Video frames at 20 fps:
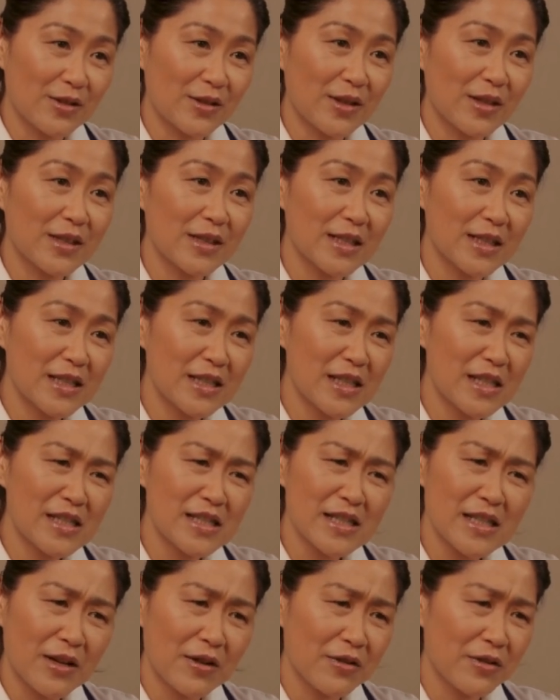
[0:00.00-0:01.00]
shouldn't
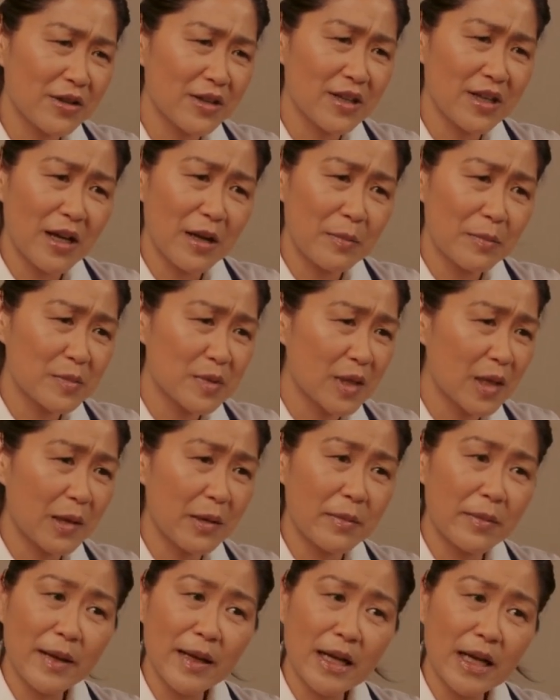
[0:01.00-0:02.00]
have any
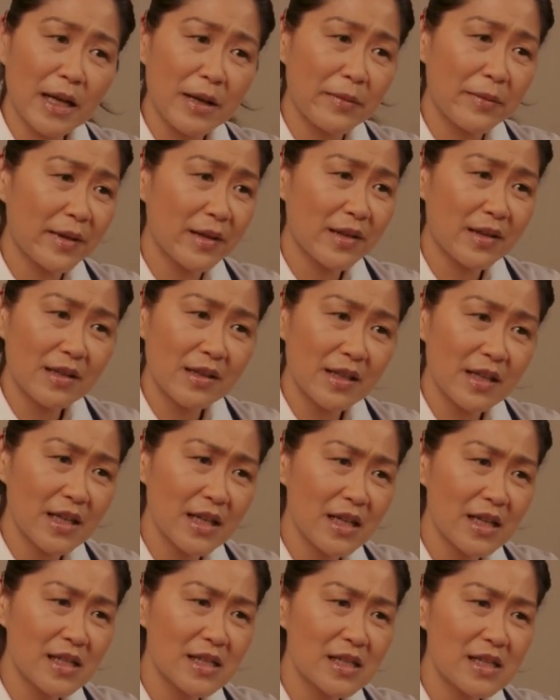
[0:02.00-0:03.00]
sugar
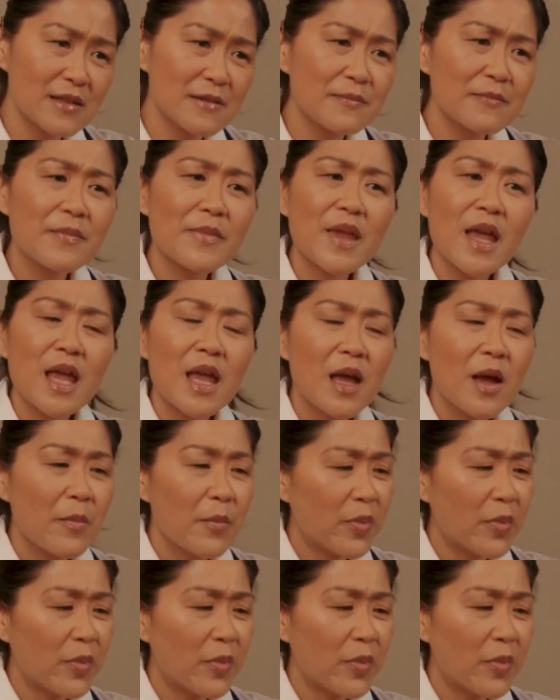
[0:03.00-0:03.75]
added to it.